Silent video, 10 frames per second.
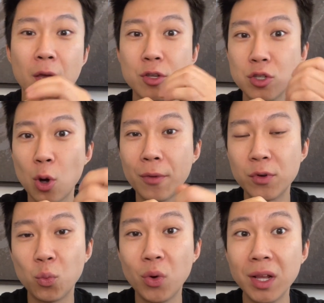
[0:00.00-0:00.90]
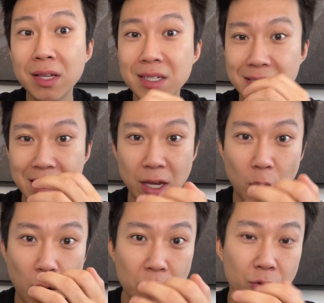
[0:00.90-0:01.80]
So if you're willing to
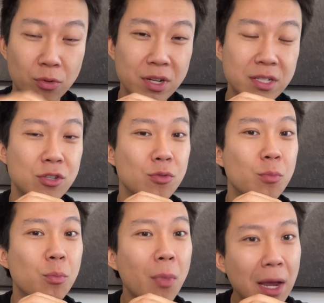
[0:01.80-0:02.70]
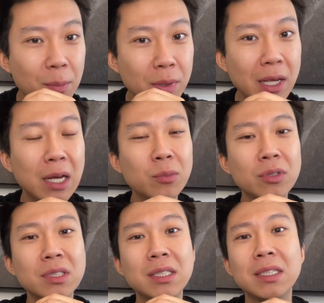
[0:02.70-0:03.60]
take on the risk, you might be
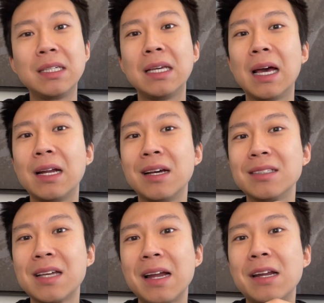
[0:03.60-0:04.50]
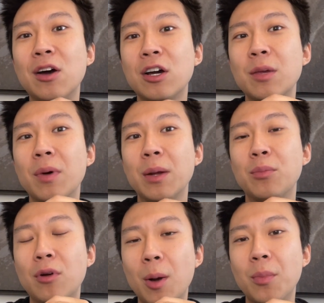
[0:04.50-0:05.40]
able to get a tenant occupied
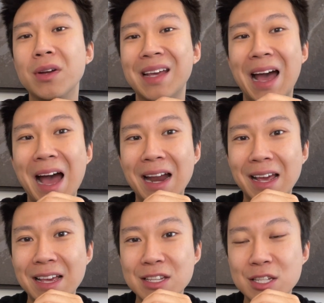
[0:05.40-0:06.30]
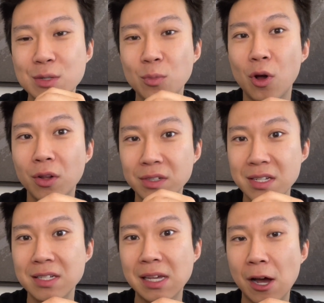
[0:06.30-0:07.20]
property at a small
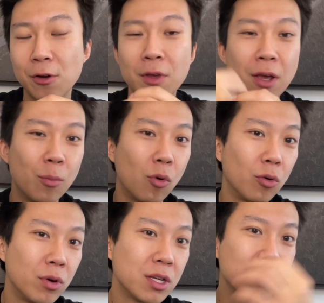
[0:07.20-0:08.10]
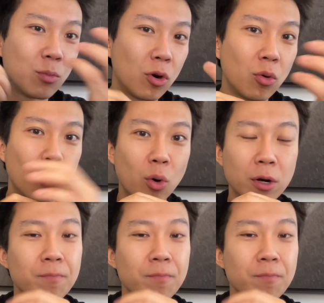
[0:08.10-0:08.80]
discount. More risk, more reward.